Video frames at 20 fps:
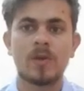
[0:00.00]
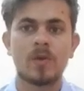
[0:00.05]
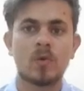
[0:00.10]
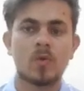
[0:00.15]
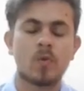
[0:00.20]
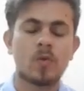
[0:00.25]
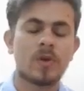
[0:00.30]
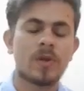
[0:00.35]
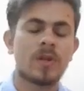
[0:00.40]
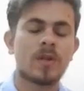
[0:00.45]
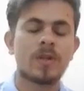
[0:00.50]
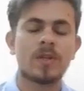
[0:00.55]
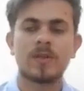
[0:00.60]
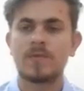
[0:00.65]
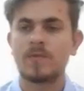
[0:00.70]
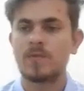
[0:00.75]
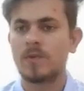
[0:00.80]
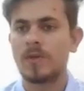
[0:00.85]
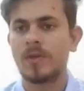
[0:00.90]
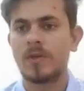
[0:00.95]
and today in
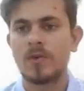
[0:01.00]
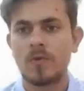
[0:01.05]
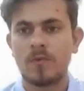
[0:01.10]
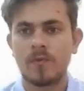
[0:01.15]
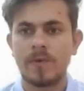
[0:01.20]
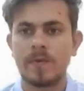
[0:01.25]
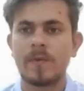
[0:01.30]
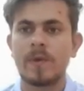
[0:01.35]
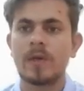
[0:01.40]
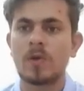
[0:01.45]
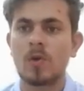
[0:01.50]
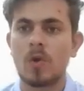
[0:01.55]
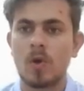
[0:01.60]
this video we will